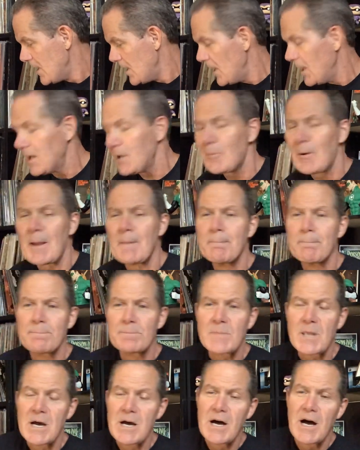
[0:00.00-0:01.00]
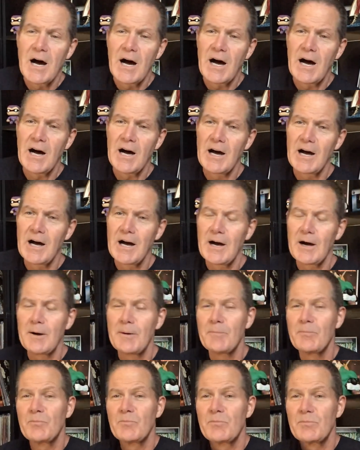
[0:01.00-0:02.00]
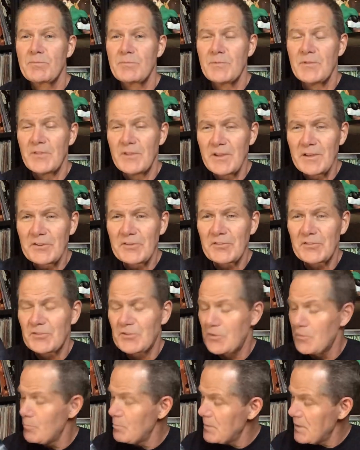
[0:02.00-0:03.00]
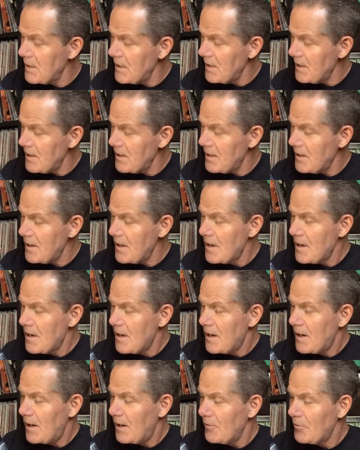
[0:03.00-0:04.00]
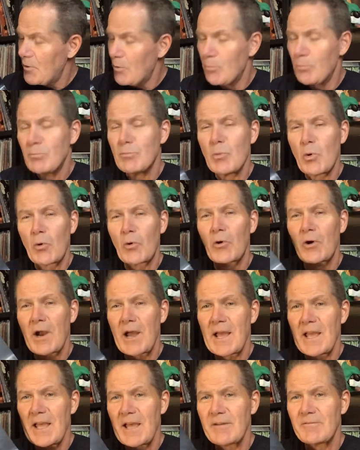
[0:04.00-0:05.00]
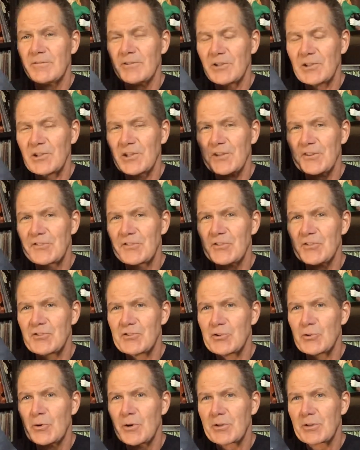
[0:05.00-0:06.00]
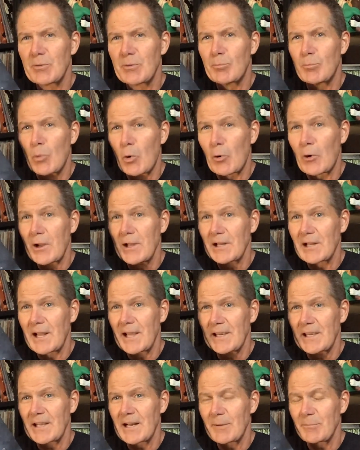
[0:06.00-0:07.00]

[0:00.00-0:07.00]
anyway, uh, this to me the more I have listened to it, the more I like it.